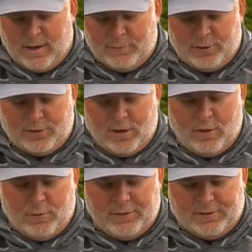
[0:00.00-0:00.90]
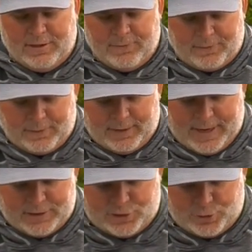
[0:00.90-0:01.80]
I'm going to go with a different
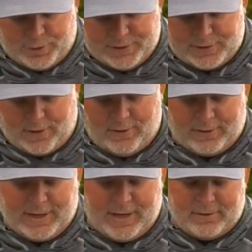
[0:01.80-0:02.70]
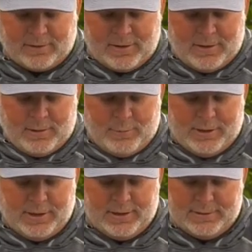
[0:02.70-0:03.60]
lens choice altogether,
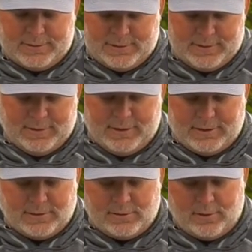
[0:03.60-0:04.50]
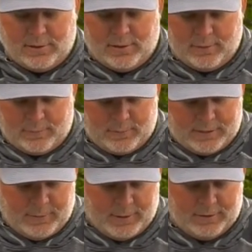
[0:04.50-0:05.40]
because this is going to
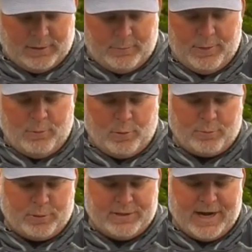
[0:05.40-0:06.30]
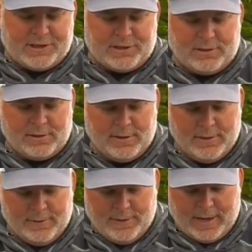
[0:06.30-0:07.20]
give me a little bit more protection
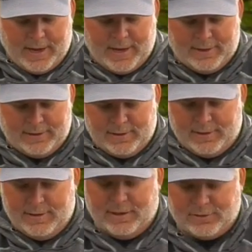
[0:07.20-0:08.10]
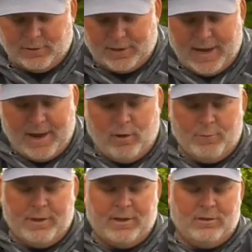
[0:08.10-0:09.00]
and it's going to help
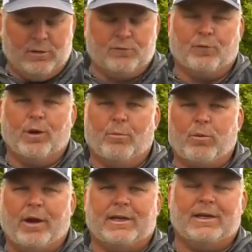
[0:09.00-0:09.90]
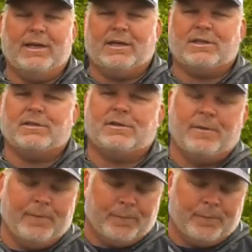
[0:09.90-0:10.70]
me in those real bright conditions.